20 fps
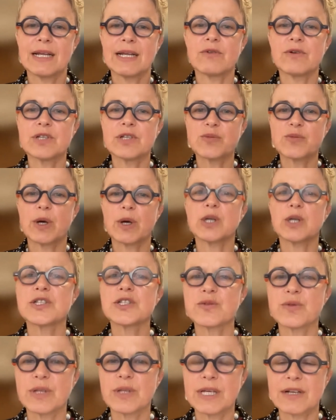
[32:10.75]

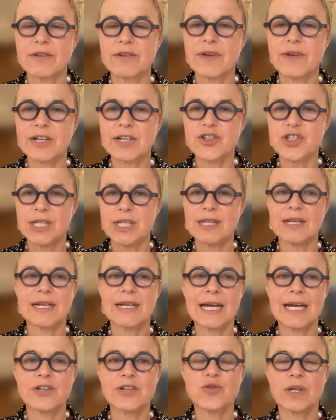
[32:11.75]
response to the infection, the
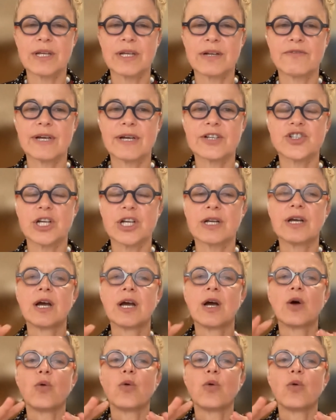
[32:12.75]
natural infection,